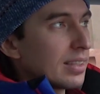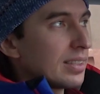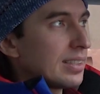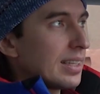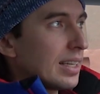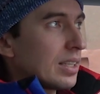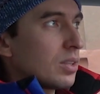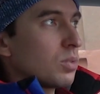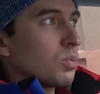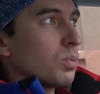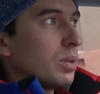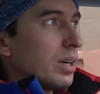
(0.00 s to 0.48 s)

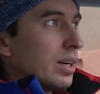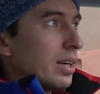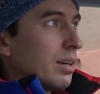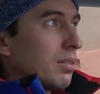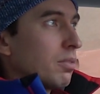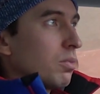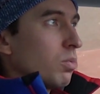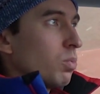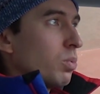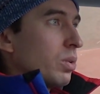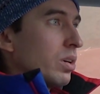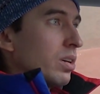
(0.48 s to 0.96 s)
That's
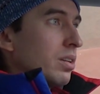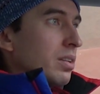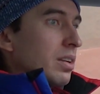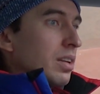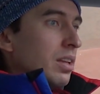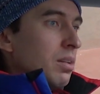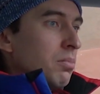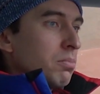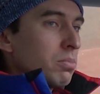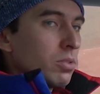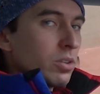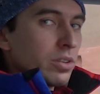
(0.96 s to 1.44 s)
why we're
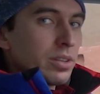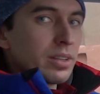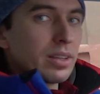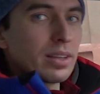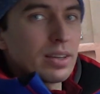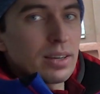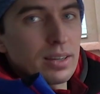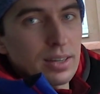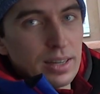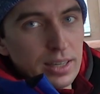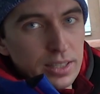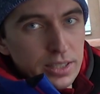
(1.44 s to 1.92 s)

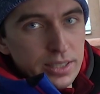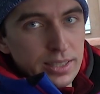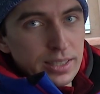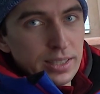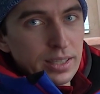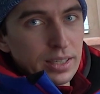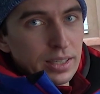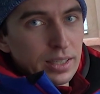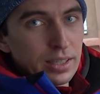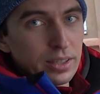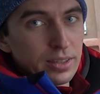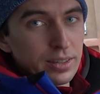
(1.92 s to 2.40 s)
importing cars
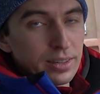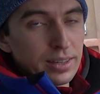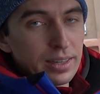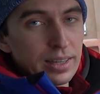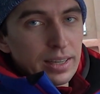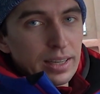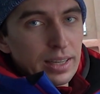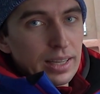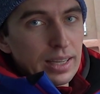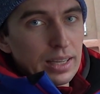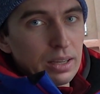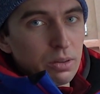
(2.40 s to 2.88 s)
here,
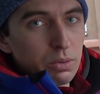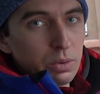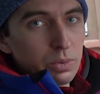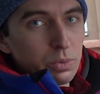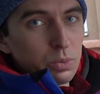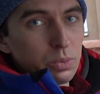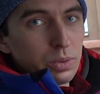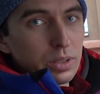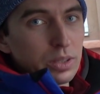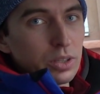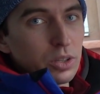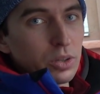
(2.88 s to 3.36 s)

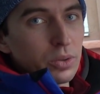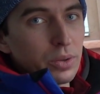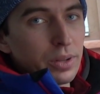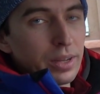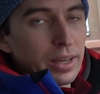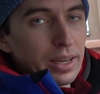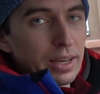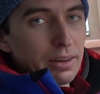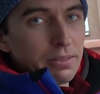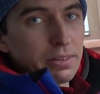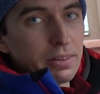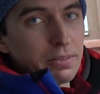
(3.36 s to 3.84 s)
even we don't
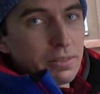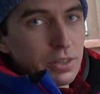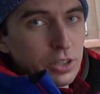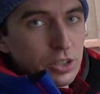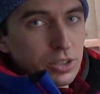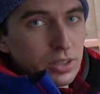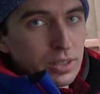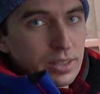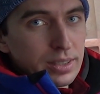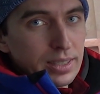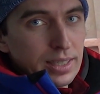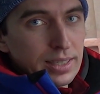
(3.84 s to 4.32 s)
have
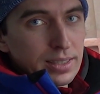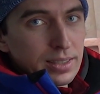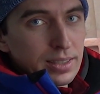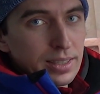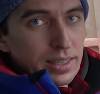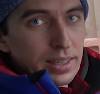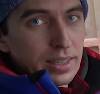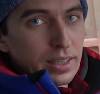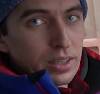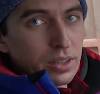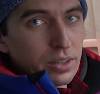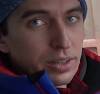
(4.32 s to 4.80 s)
official
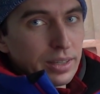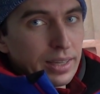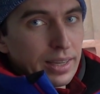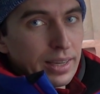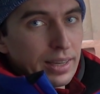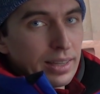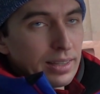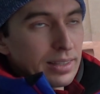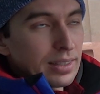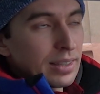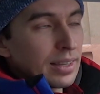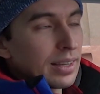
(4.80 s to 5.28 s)
Tesla here
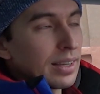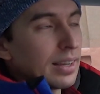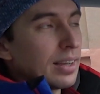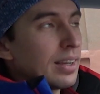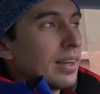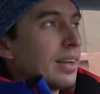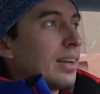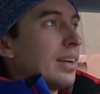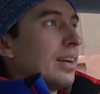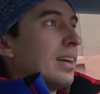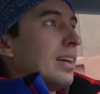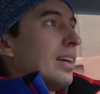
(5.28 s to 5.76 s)
yet.
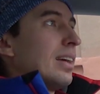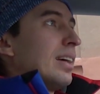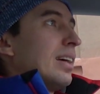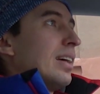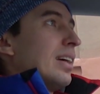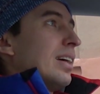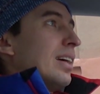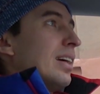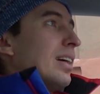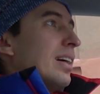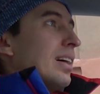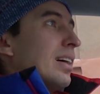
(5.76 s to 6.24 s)

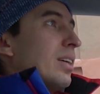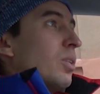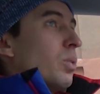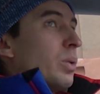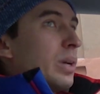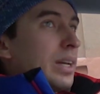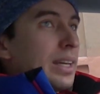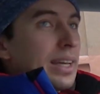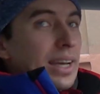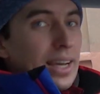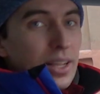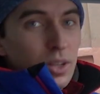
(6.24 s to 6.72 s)

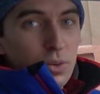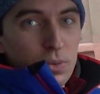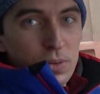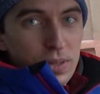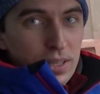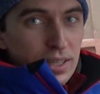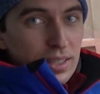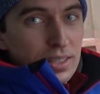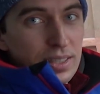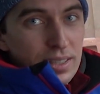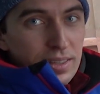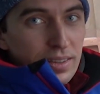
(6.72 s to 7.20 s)
We're kind of
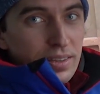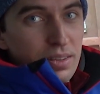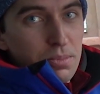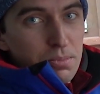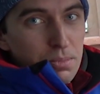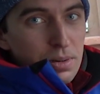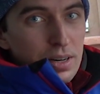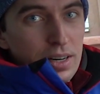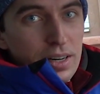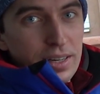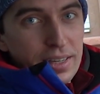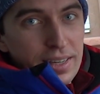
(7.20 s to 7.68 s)
hitting the
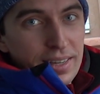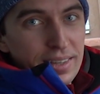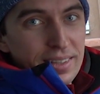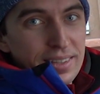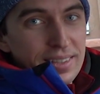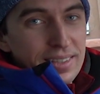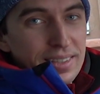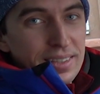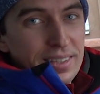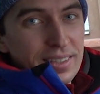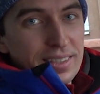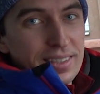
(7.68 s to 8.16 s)

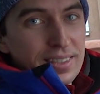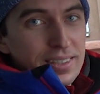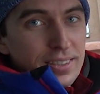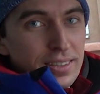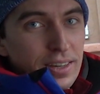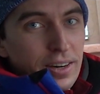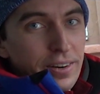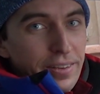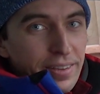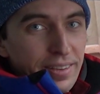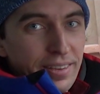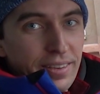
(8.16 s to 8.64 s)
market,
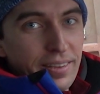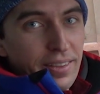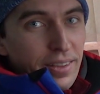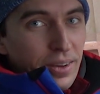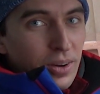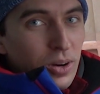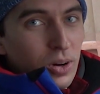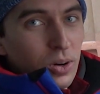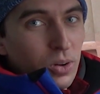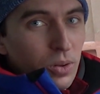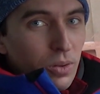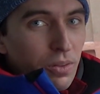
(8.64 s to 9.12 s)
starting
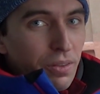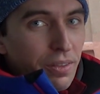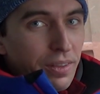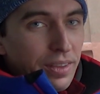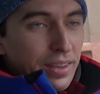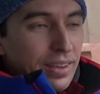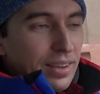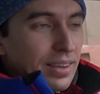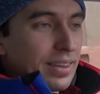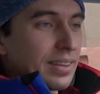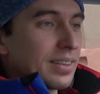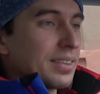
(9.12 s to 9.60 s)
the whole
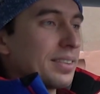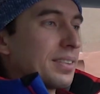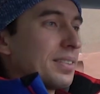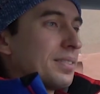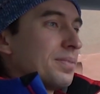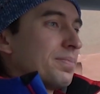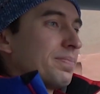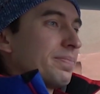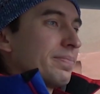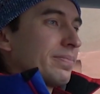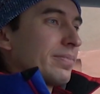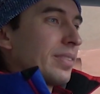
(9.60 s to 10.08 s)
thing.
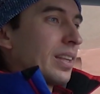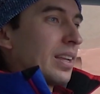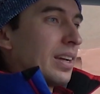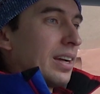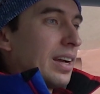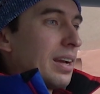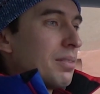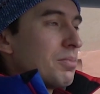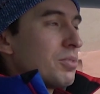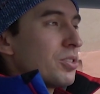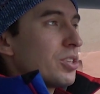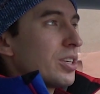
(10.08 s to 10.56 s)

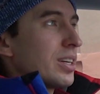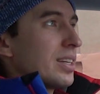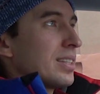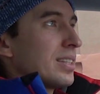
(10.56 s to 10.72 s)
I'm